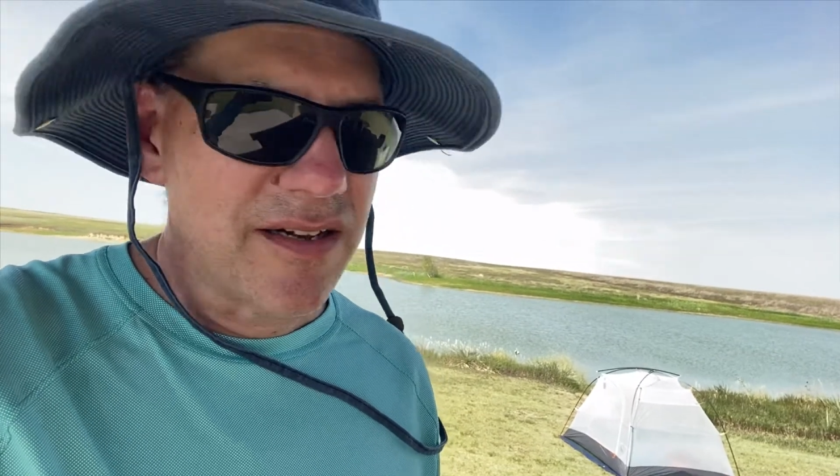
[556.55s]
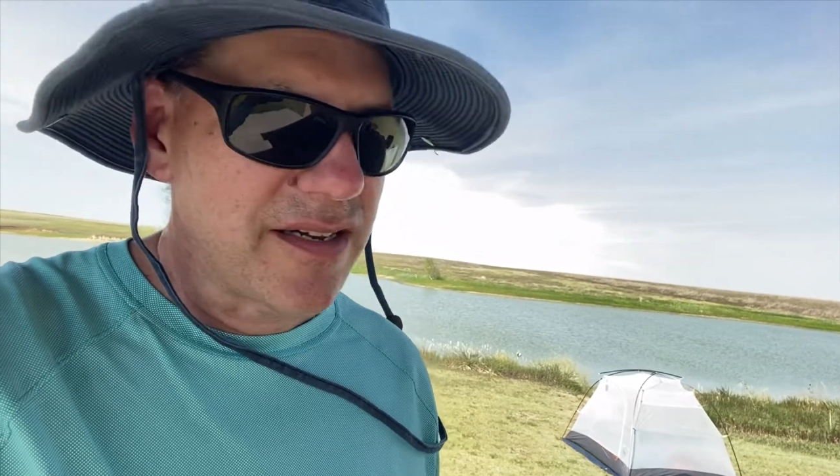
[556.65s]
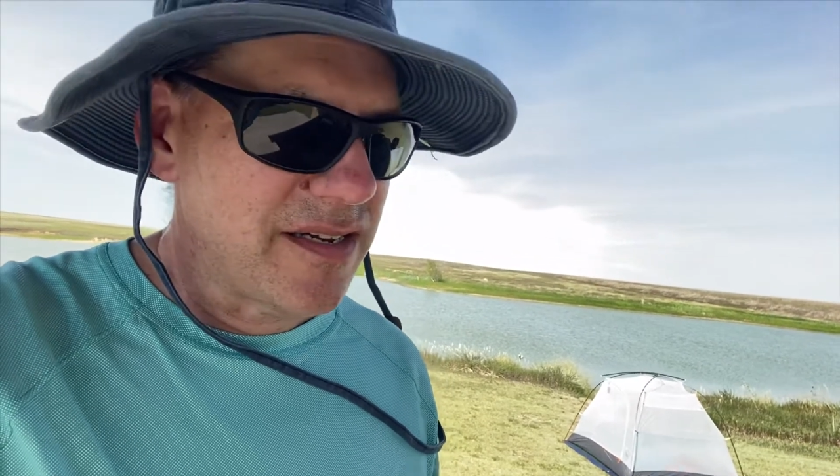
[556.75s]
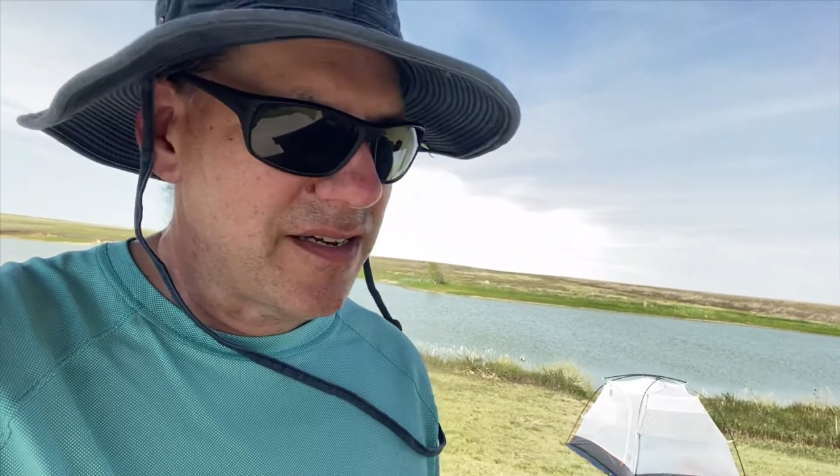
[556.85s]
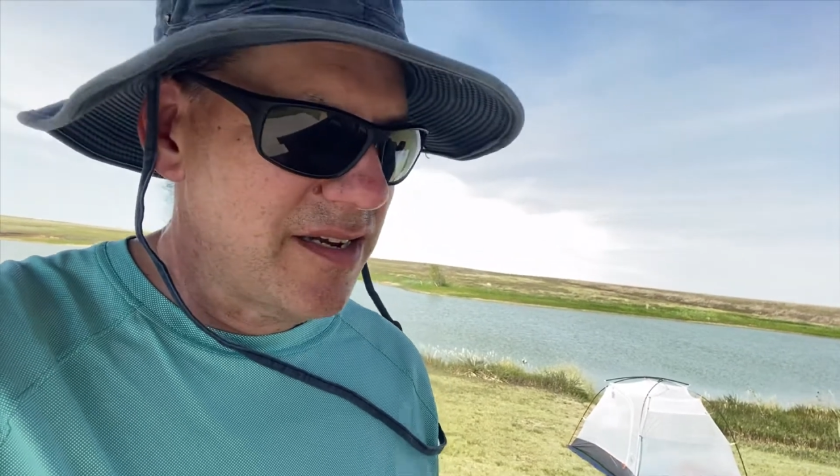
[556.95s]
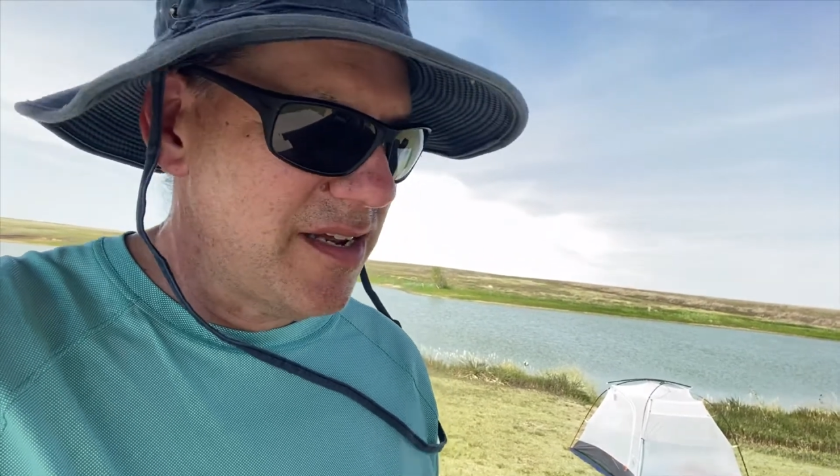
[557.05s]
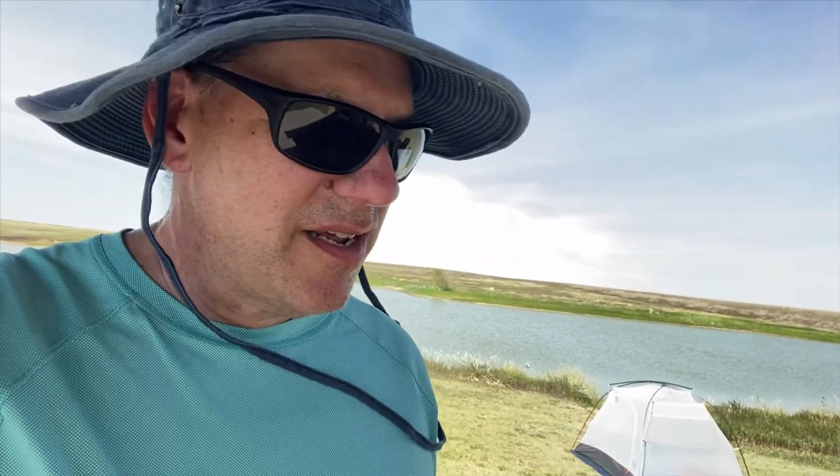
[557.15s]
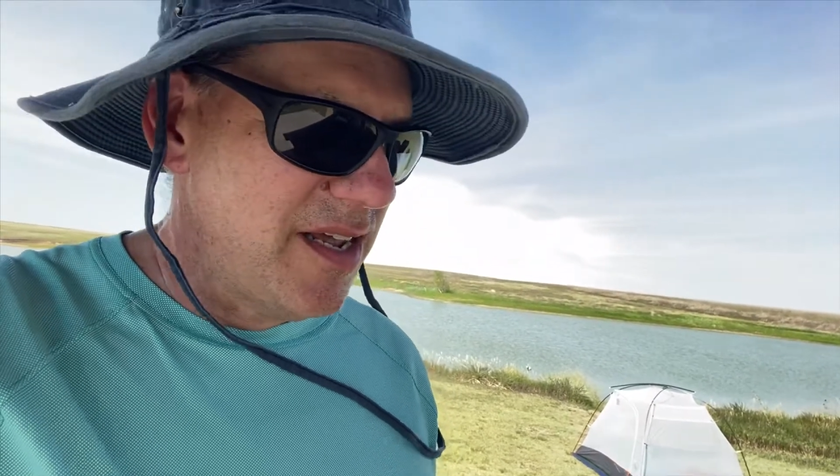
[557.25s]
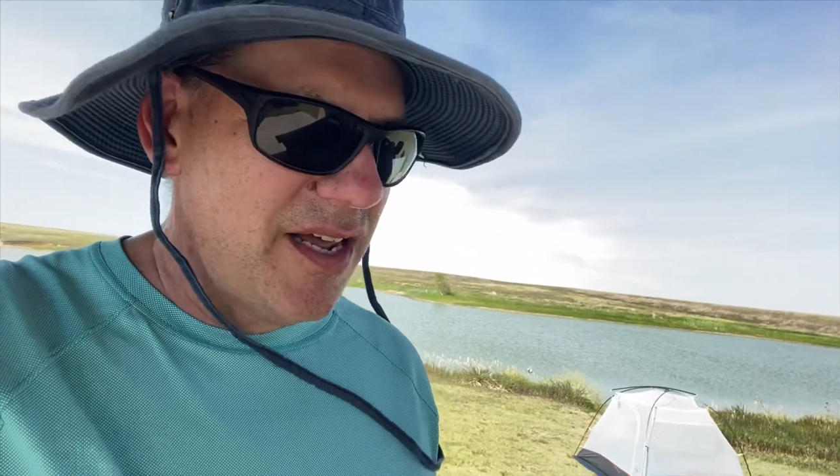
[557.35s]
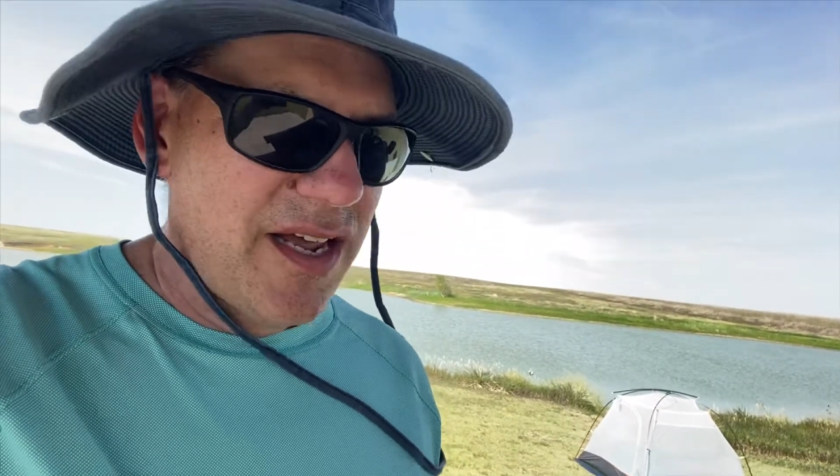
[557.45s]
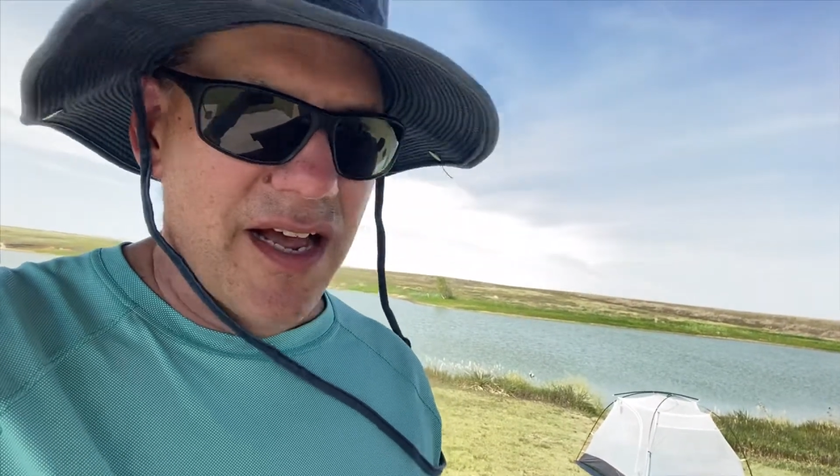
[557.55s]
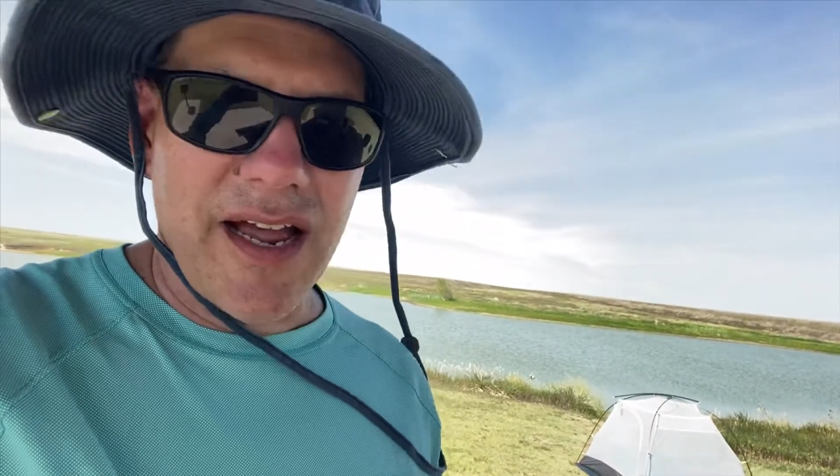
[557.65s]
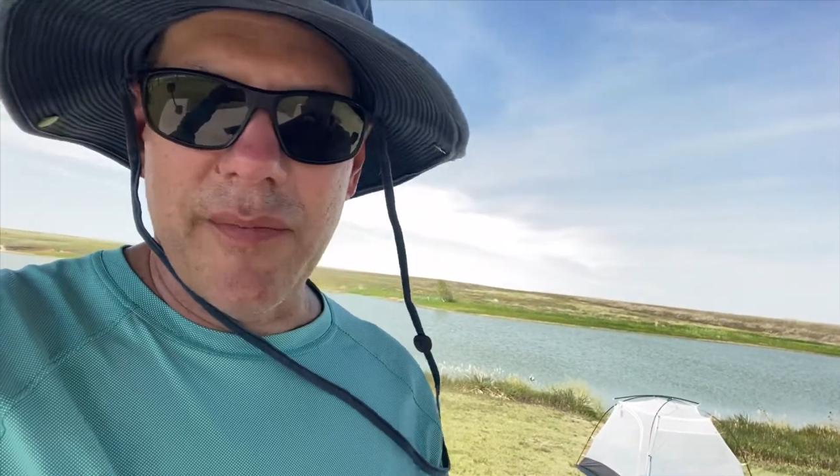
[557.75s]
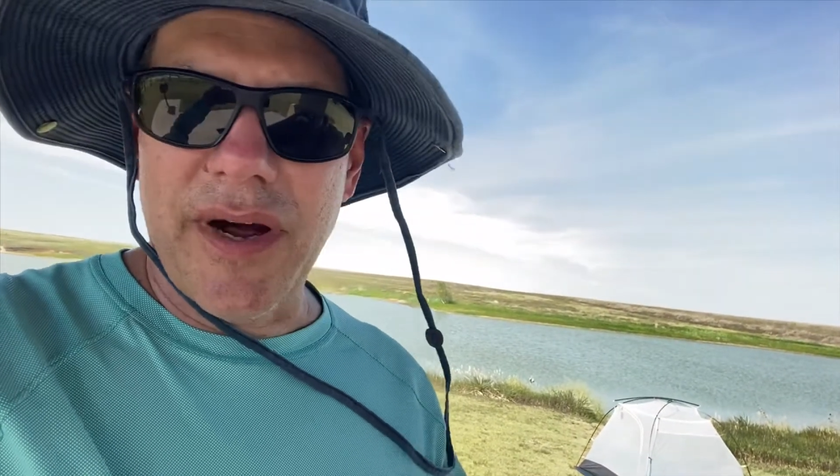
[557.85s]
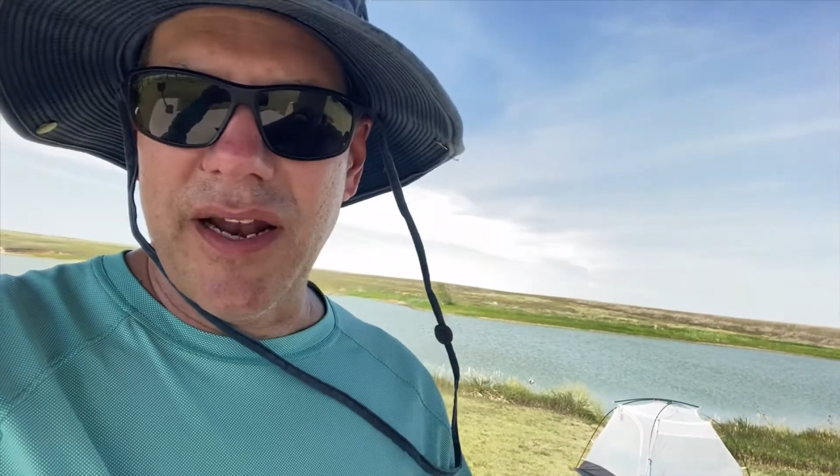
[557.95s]
And I
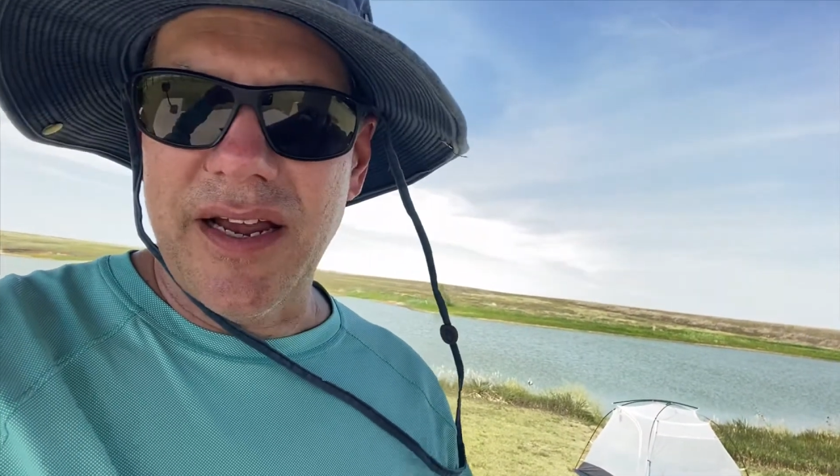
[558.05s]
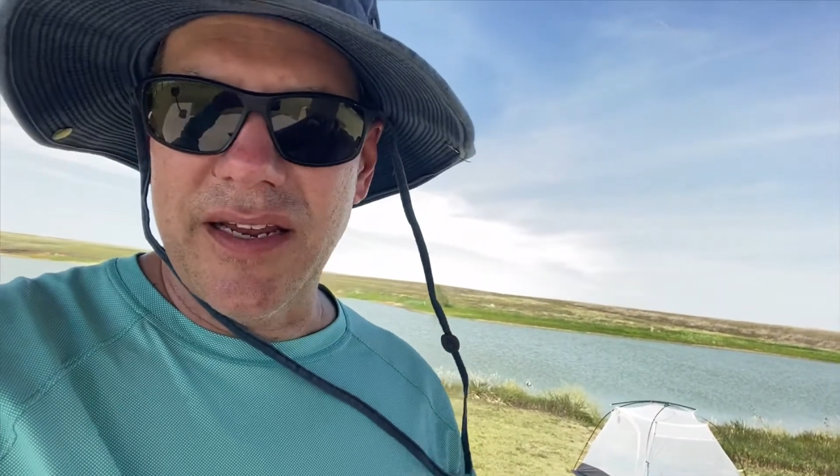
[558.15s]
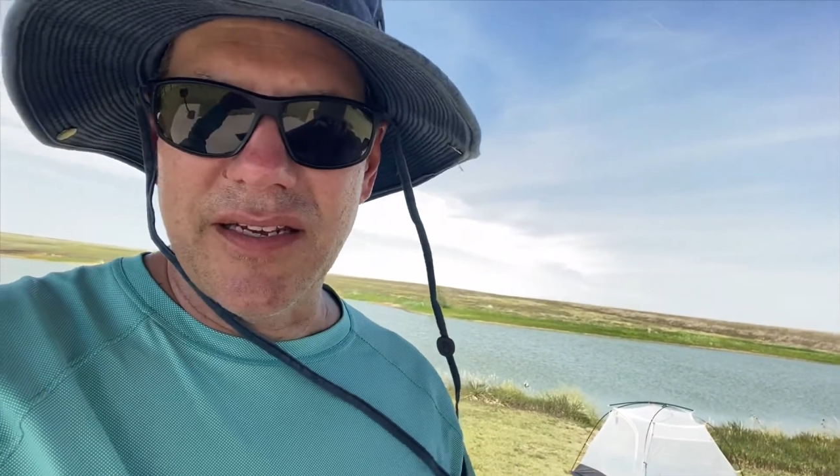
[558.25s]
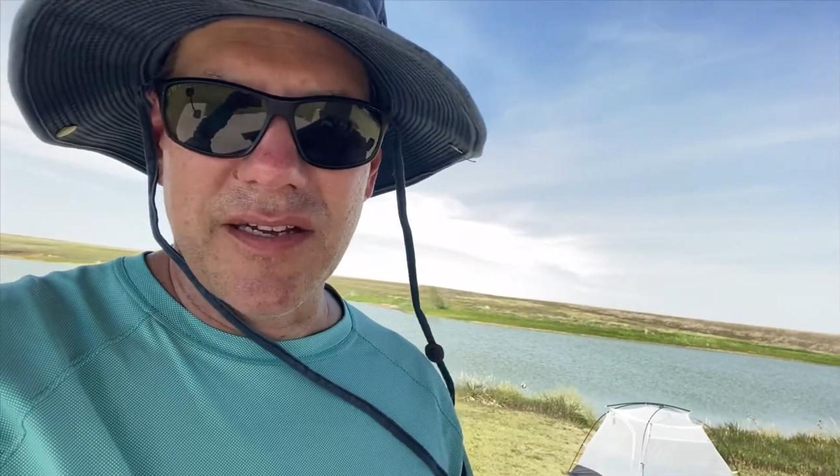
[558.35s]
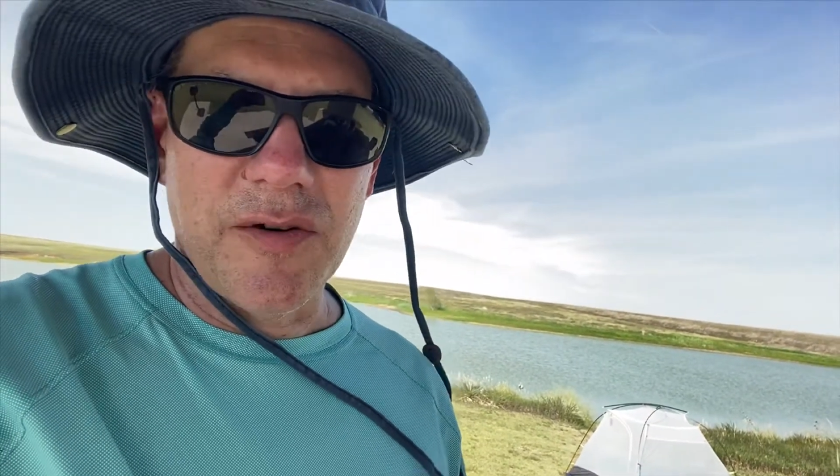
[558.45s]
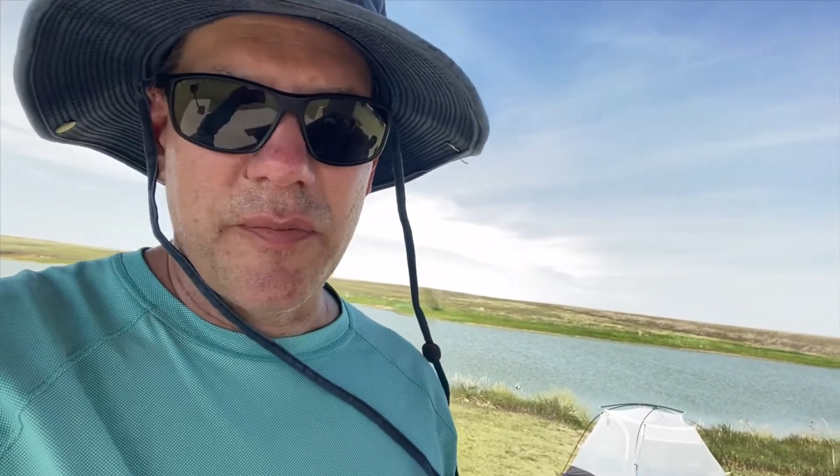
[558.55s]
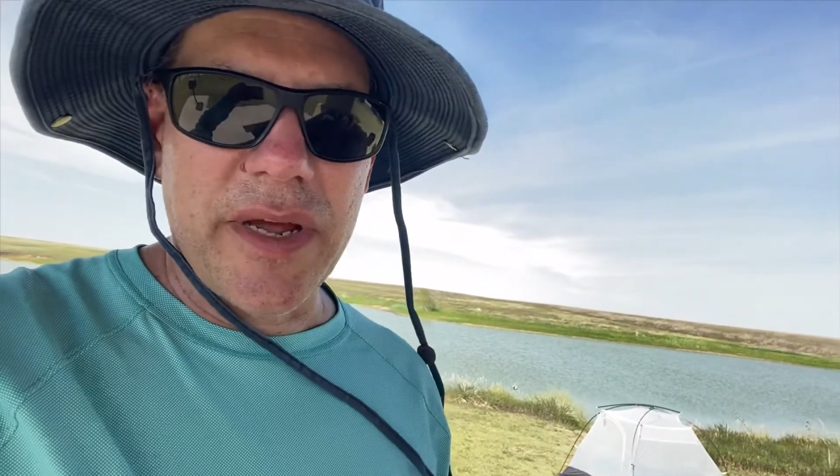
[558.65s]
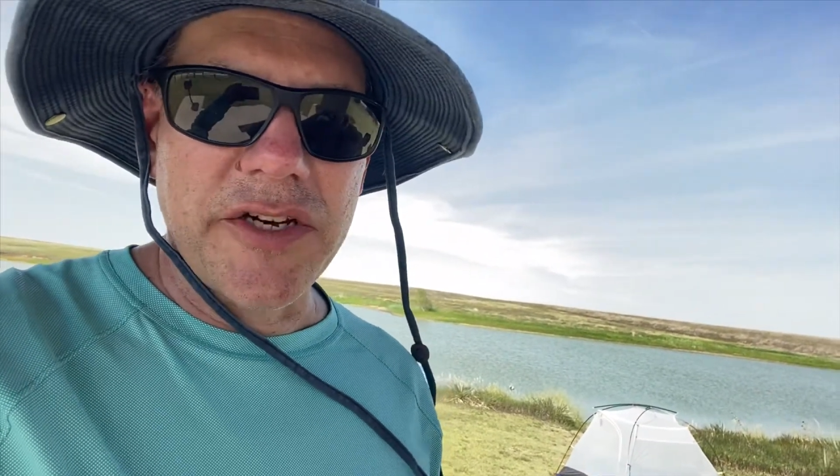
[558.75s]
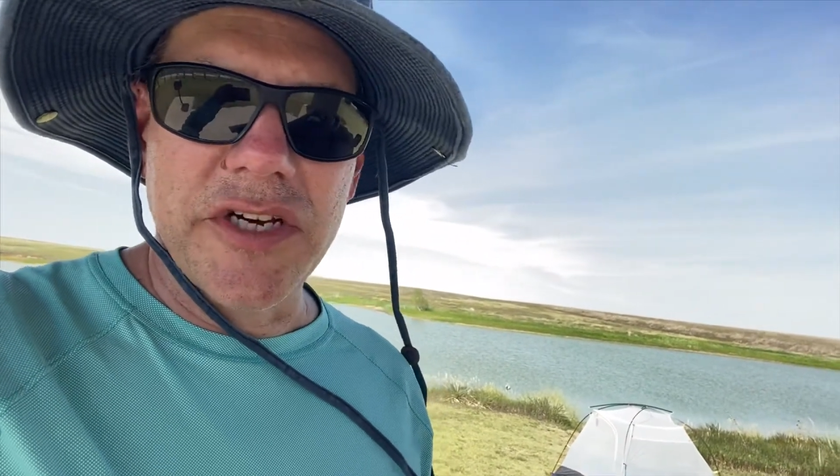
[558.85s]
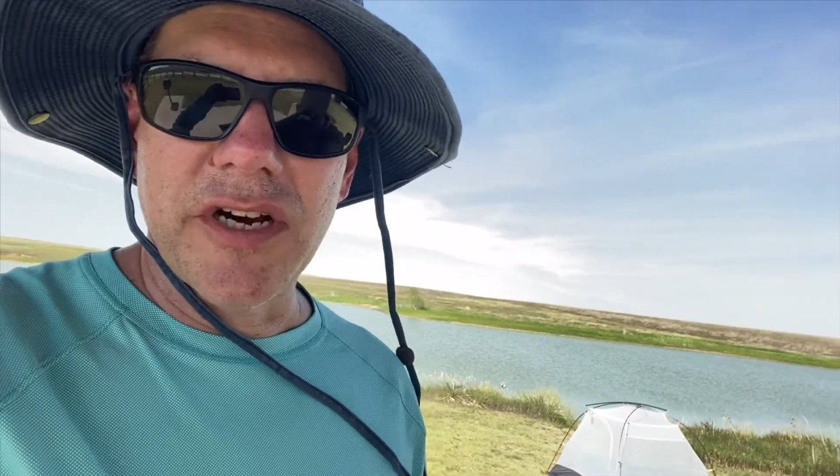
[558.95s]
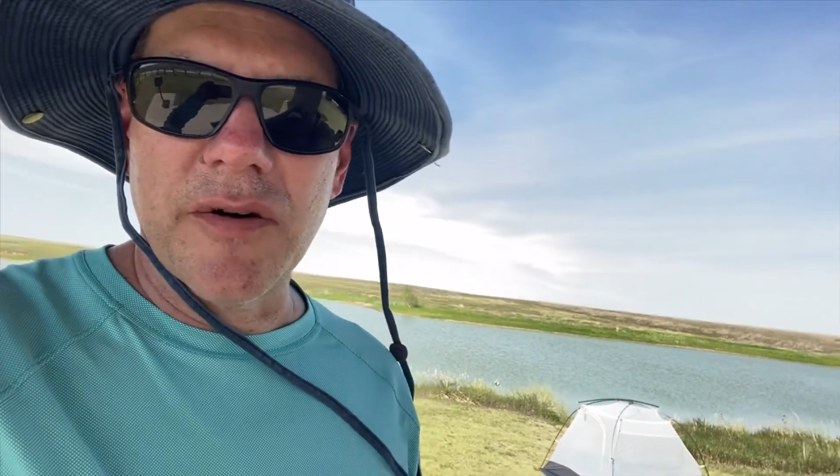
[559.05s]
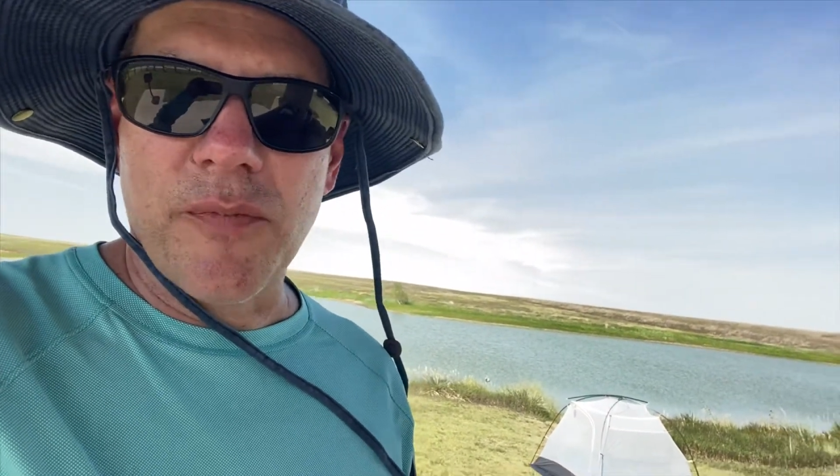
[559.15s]
got my nice little bench here.